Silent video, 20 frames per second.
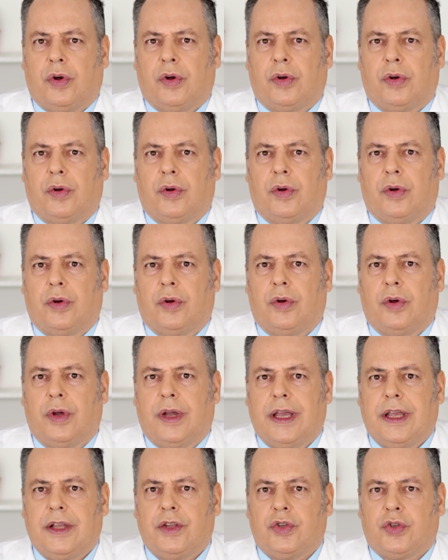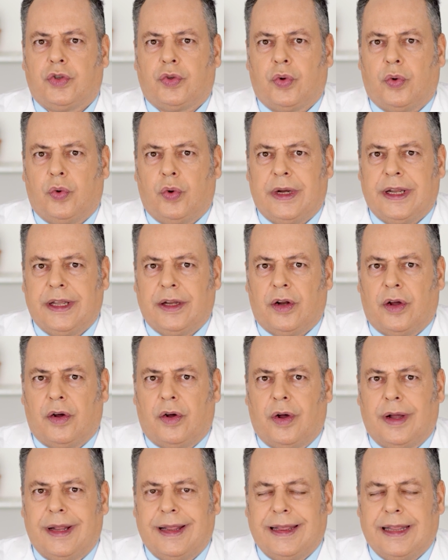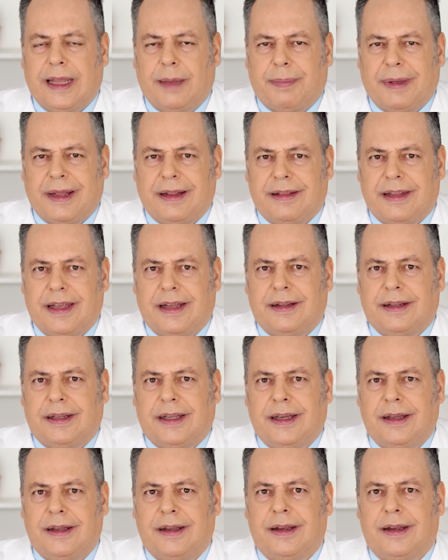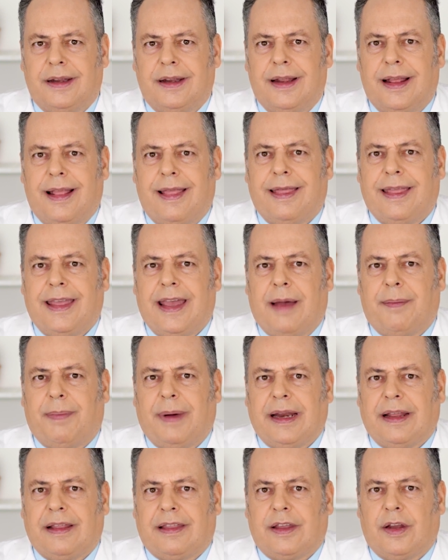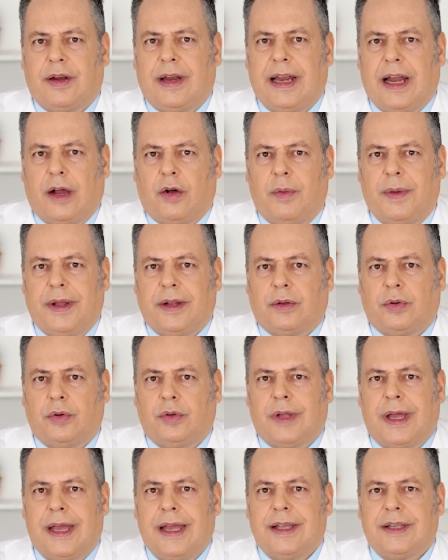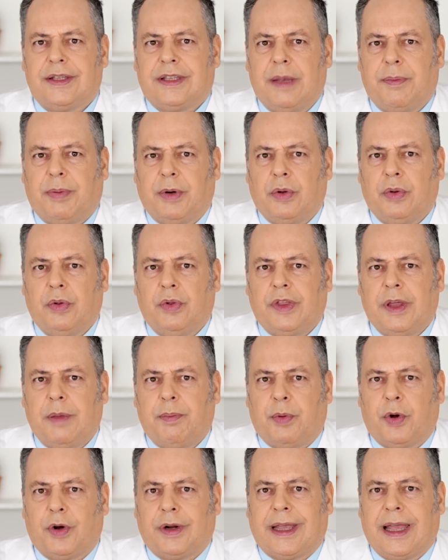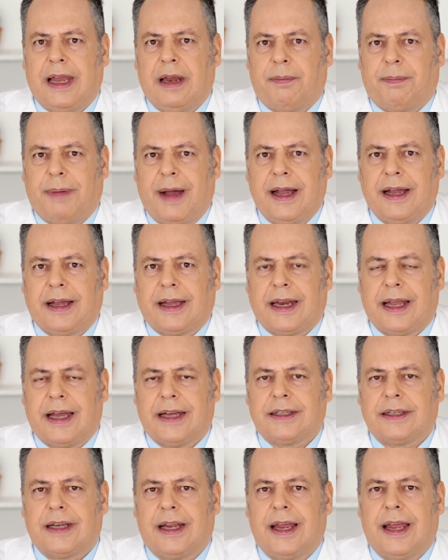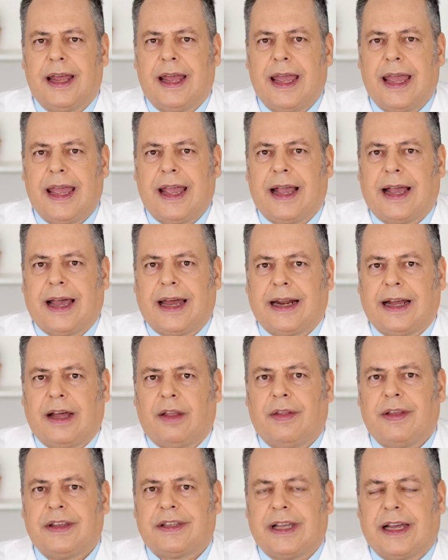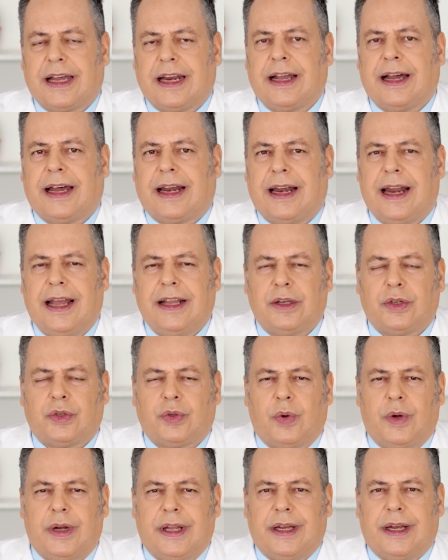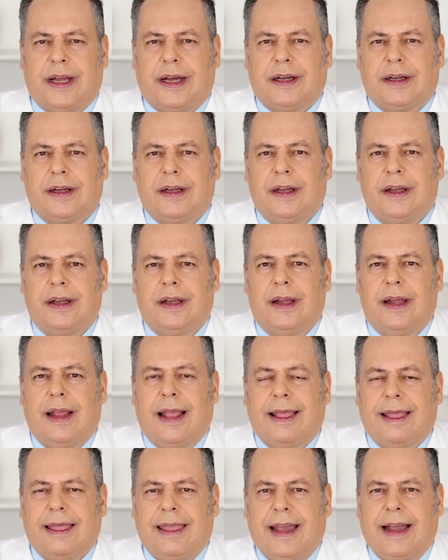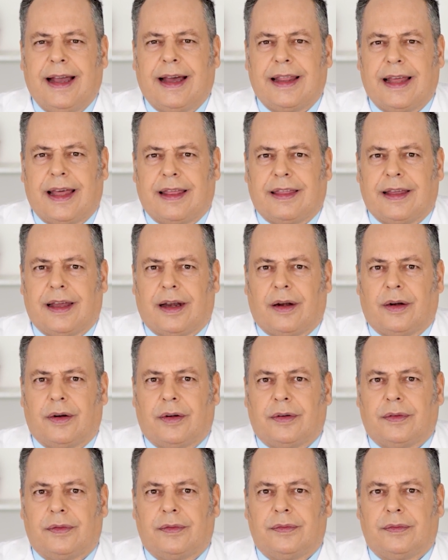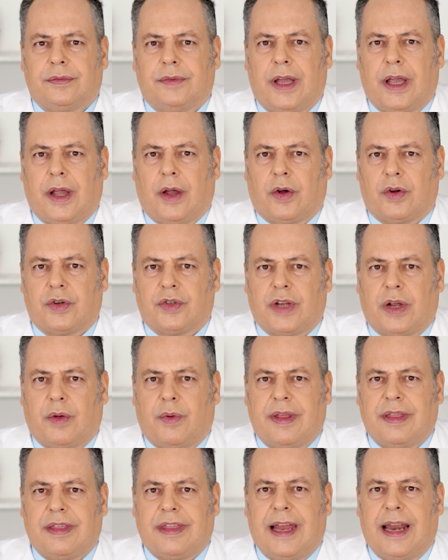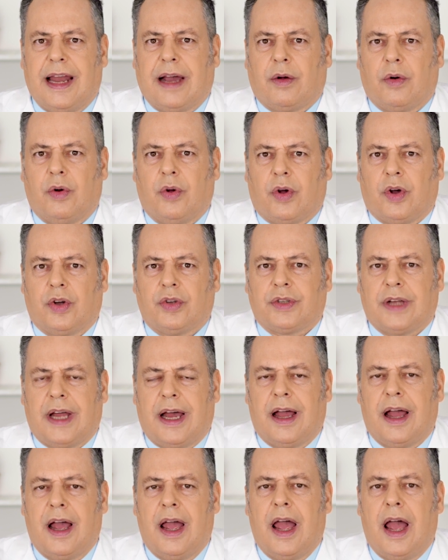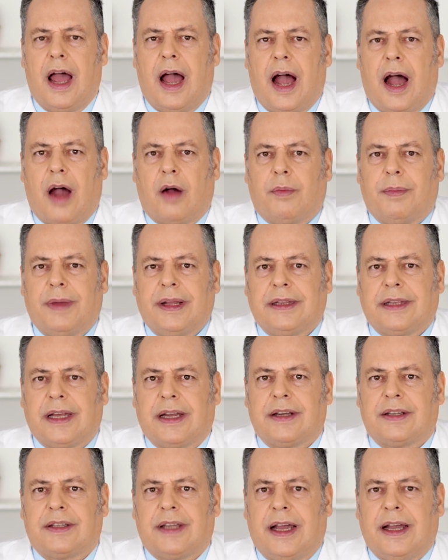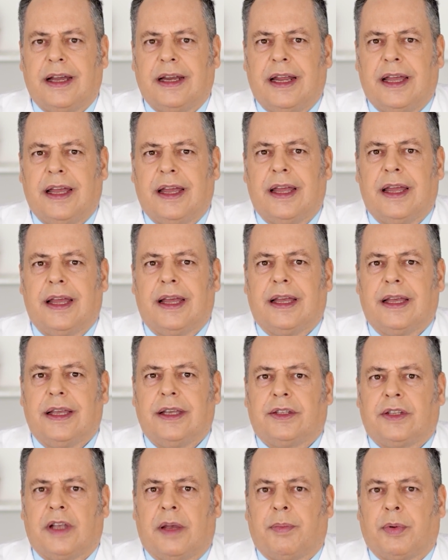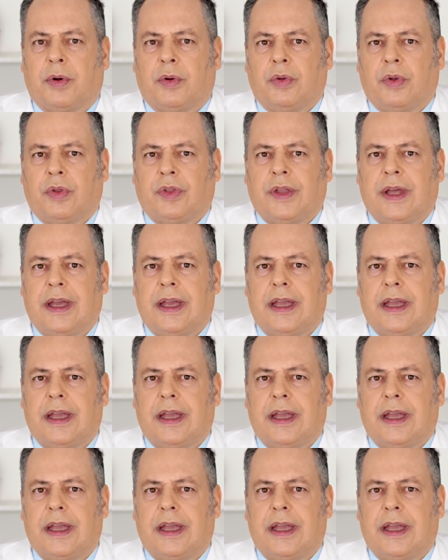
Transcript: Look for physical activities that are pleasant and that can be done on a daily basis. Walking at a brisk pace, using the stairs instead of the lifts, etc. Avoiding those that involve a lot of effort.